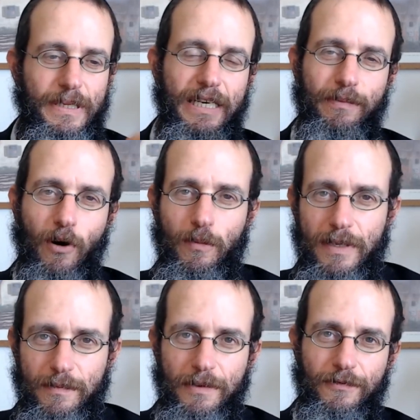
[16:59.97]
peak
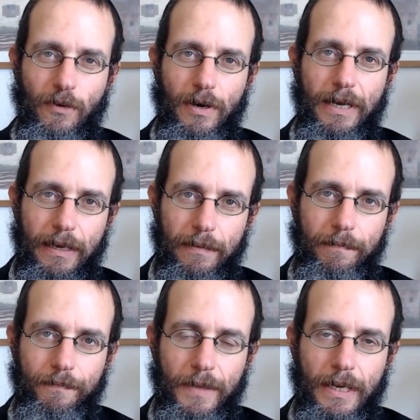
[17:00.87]
moment before
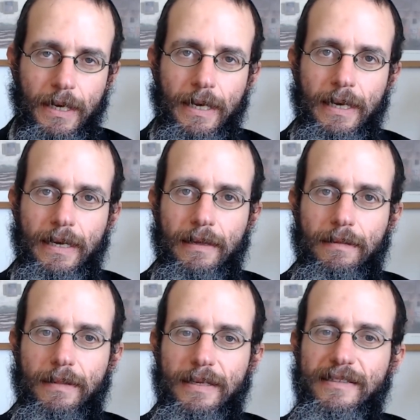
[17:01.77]
him,
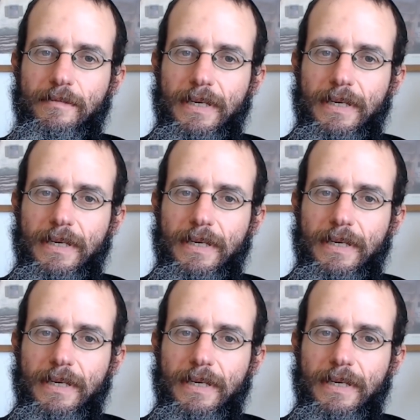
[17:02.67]
this